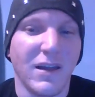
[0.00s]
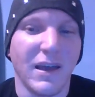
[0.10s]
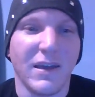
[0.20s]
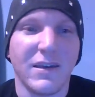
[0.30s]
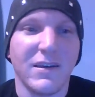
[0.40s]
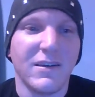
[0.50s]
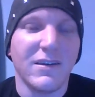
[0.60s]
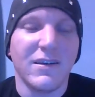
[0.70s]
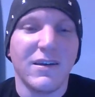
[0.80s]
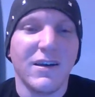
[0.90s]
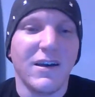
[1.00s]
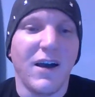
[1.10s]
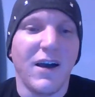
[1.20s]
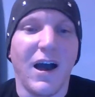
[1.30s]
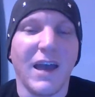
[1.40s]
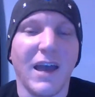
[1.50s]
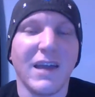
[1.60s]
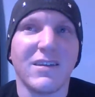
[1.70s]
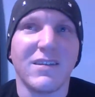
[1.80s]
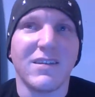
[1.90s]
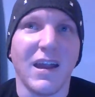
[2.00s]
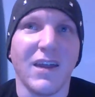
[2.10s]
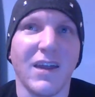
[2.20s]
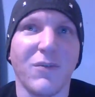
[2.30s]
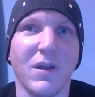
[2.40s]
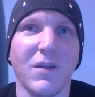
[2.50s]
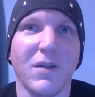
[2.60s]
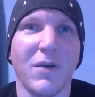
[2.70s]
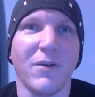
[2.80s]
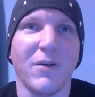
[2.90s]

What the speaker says: Like, I get excited when